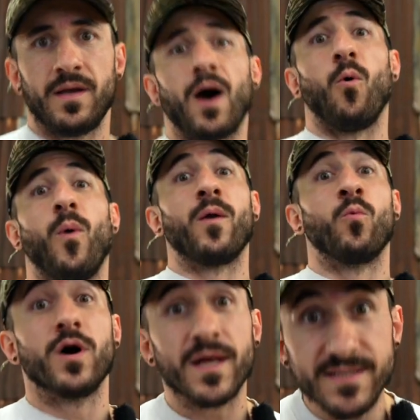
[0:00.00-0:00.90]
Now,
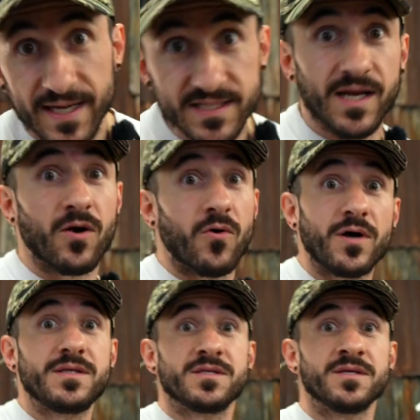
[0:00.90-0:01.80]
when would I take
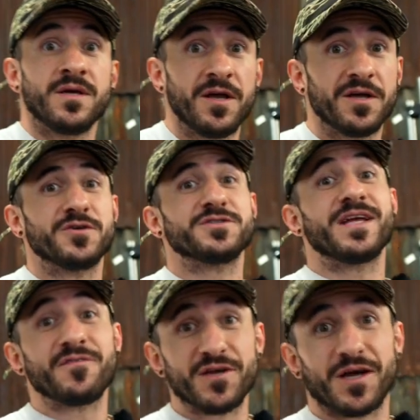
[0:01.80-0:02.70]
steroids?
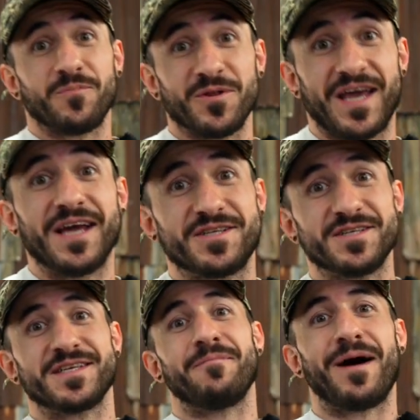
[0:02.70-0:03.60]
There's definitely a couple
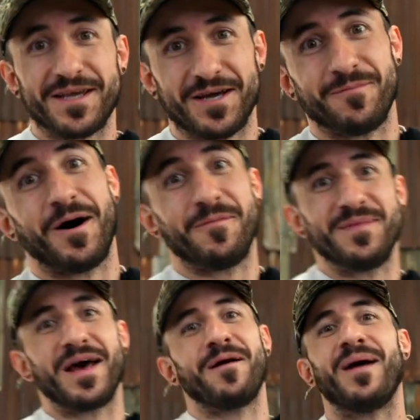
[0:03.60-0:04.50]
occasions that might come
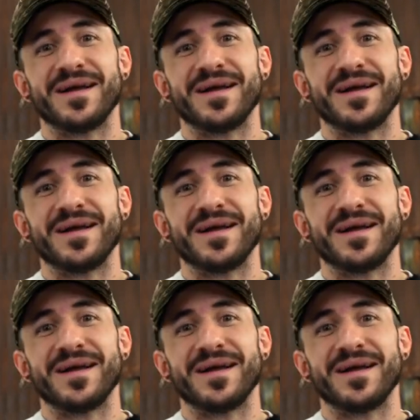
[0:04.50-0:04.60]
up that I